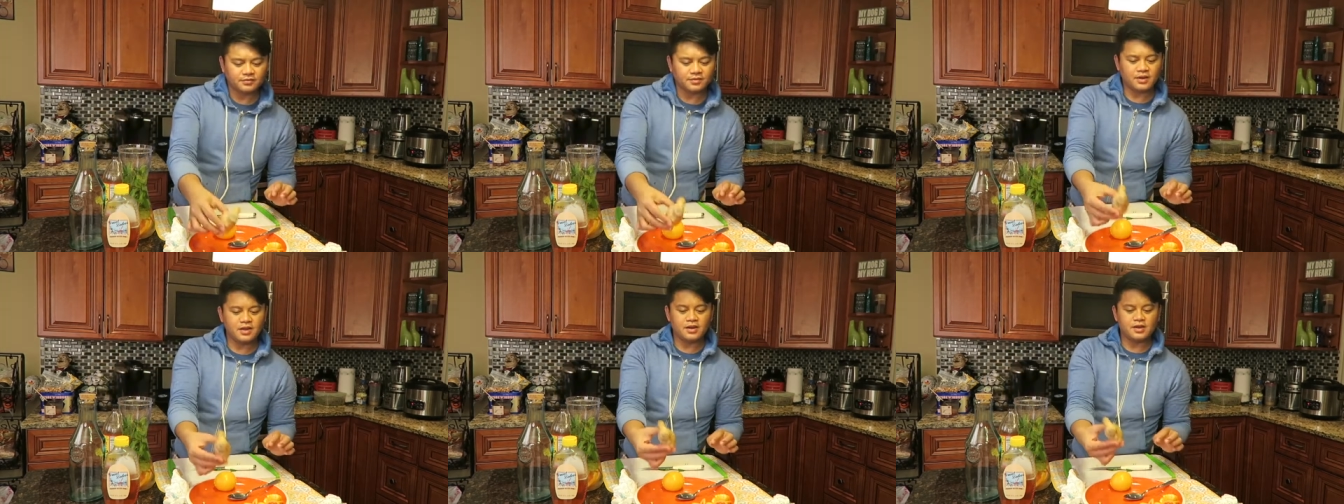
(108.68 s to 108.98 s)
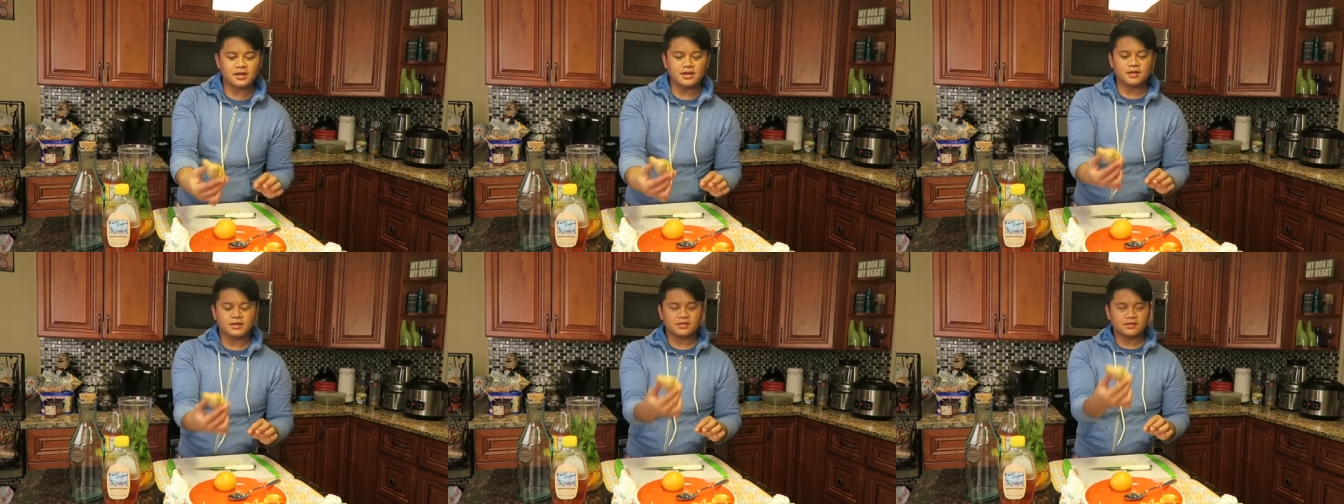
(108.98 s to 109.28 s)

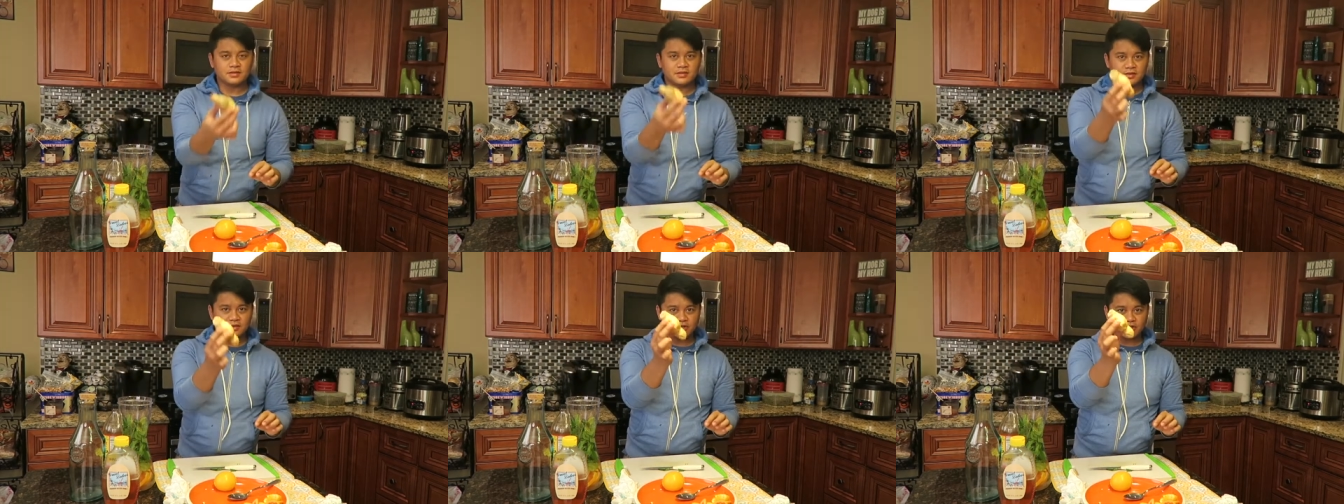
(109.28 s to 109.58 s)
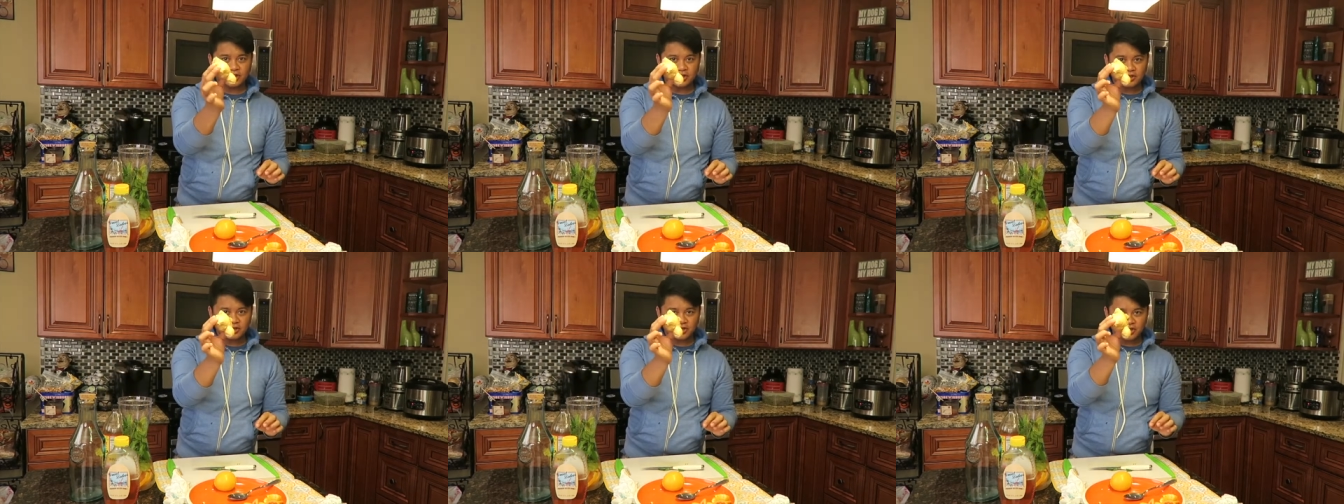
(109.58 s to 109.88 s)
And then the
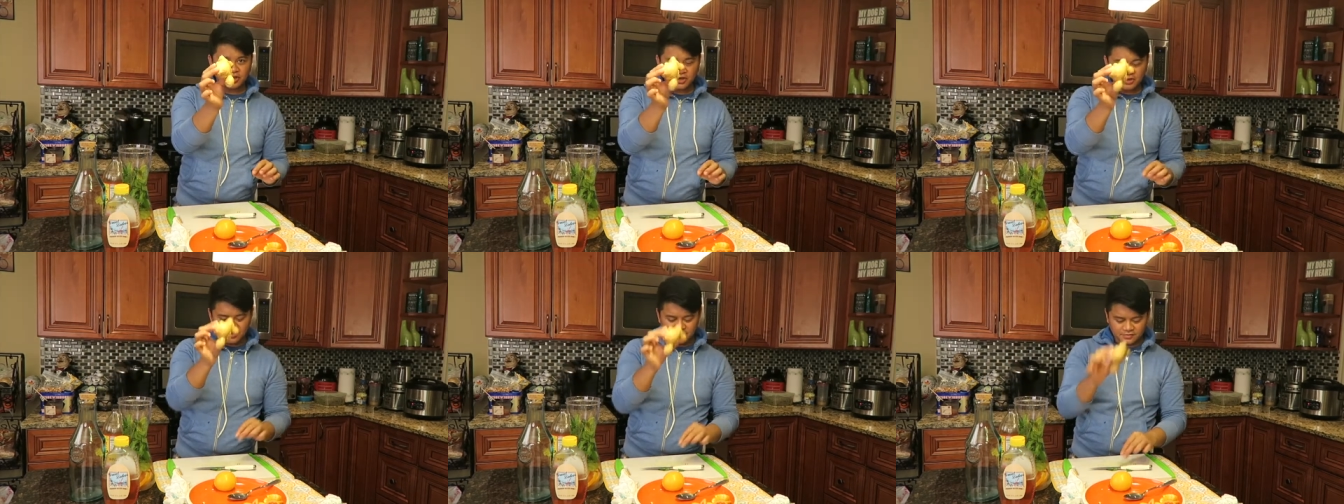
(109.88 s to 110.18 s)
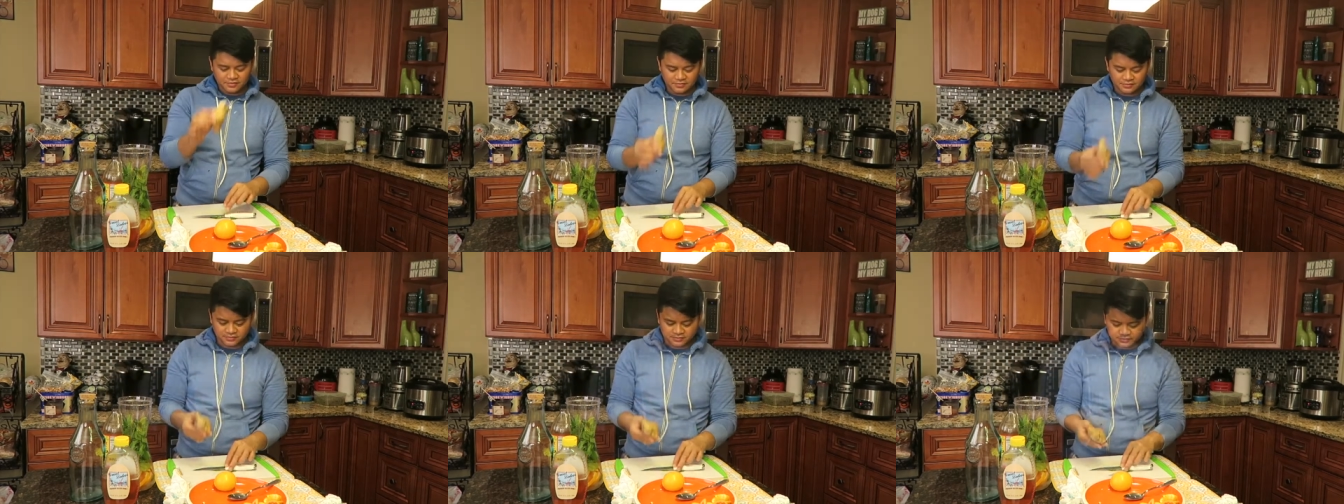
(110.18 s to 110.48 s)
ginger.
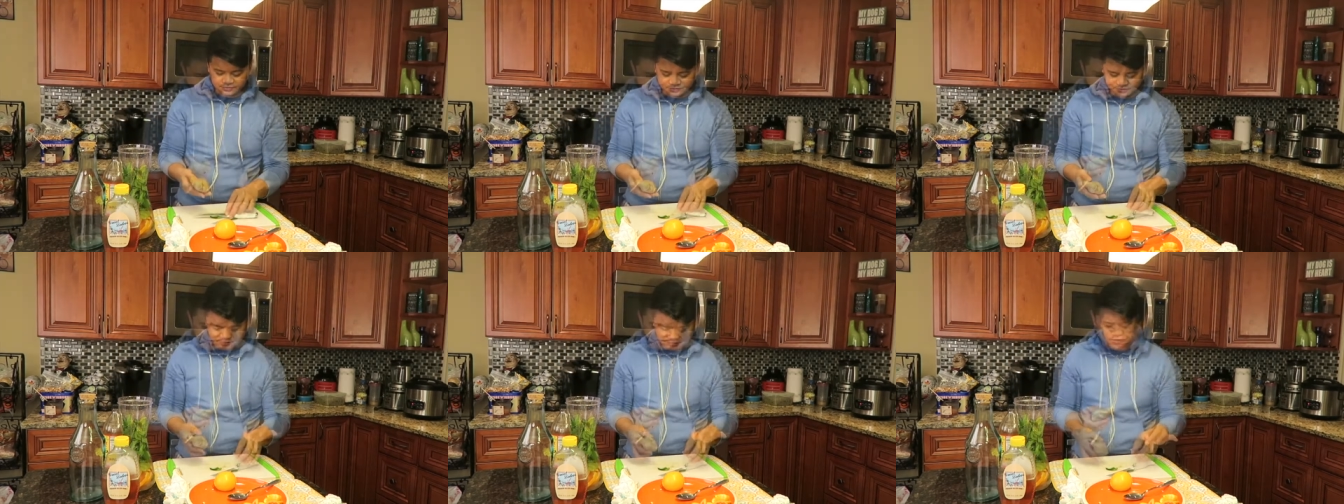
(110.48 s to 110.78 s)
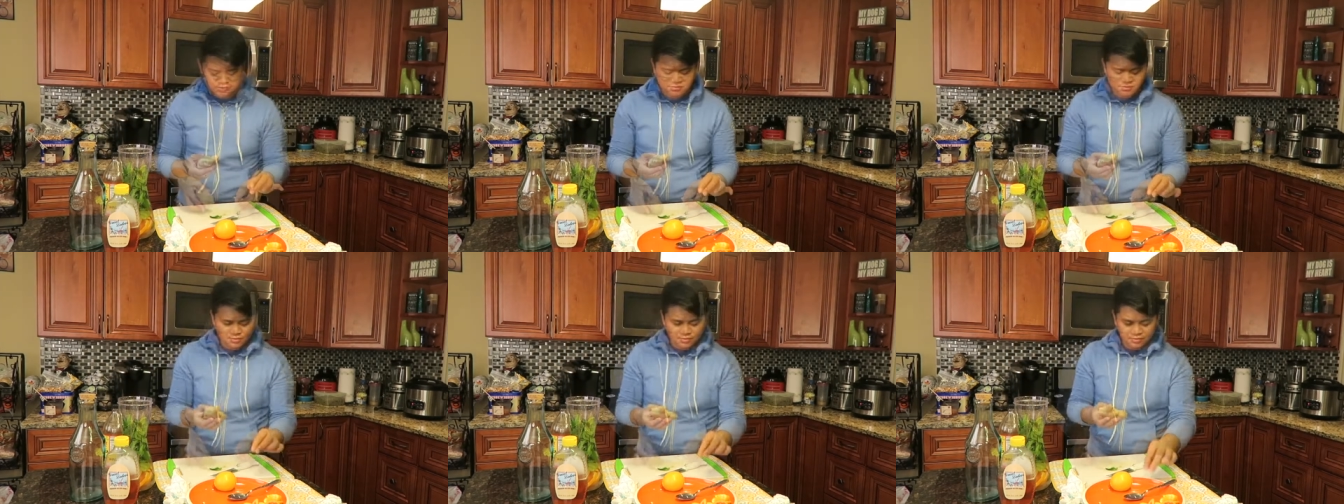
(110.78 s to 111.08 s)

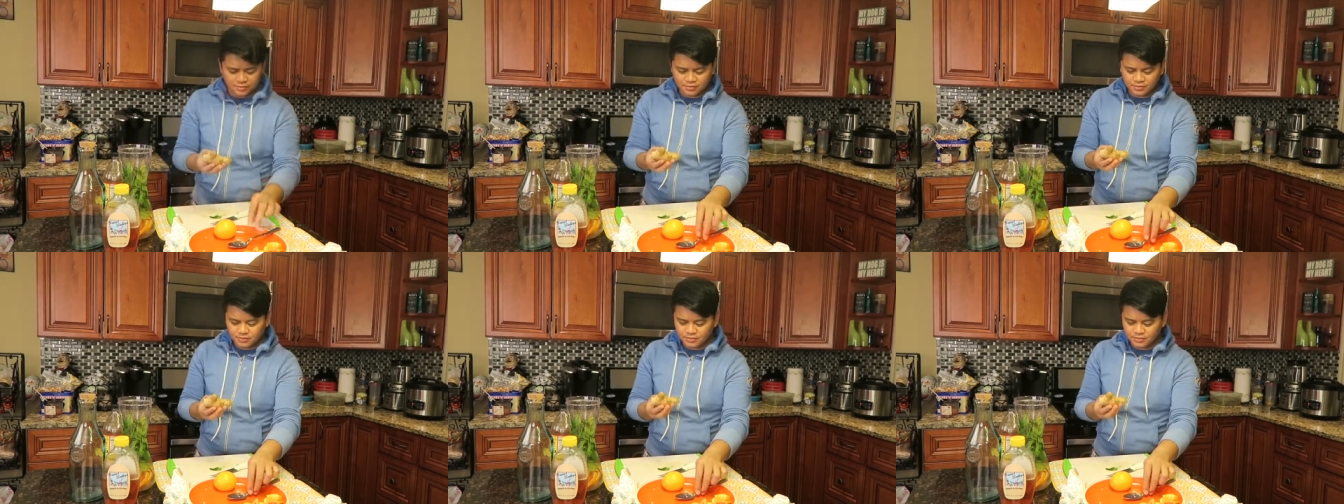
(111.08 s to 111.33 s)
So